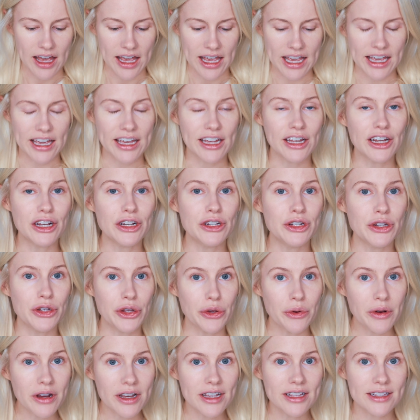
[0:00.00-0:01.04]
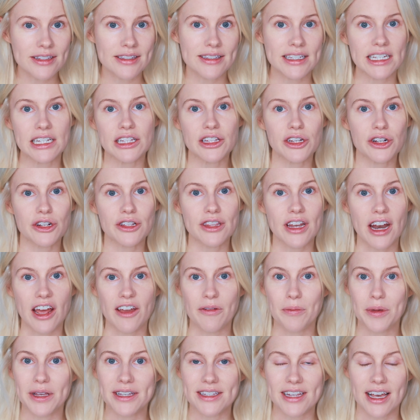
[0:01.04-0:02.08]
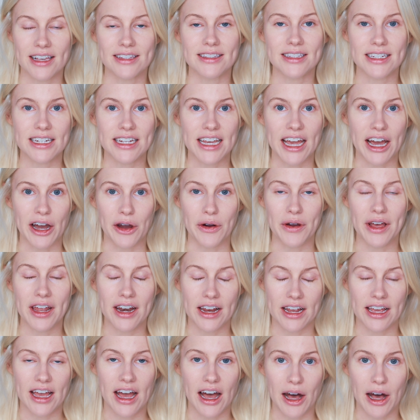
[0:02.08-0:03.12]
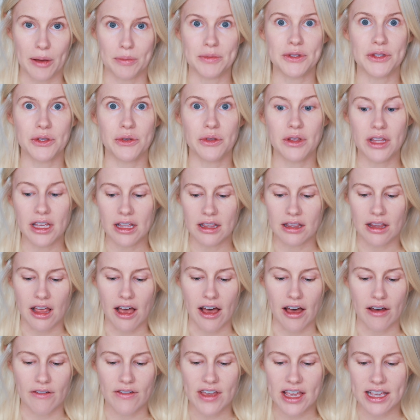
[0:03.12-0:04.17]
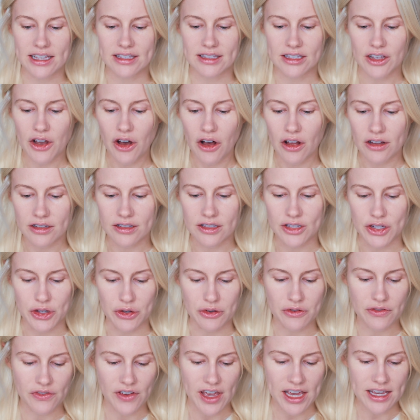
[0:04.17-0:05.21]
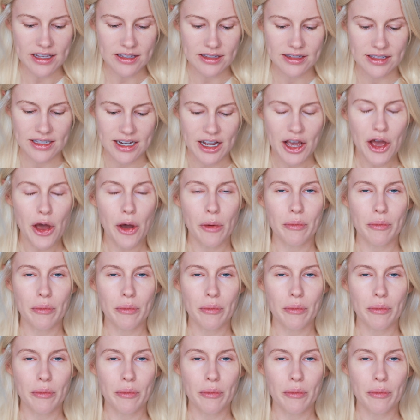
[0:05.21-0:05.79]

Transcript: A newer concealer that I've been testing out and I absolutely love is called Too Faced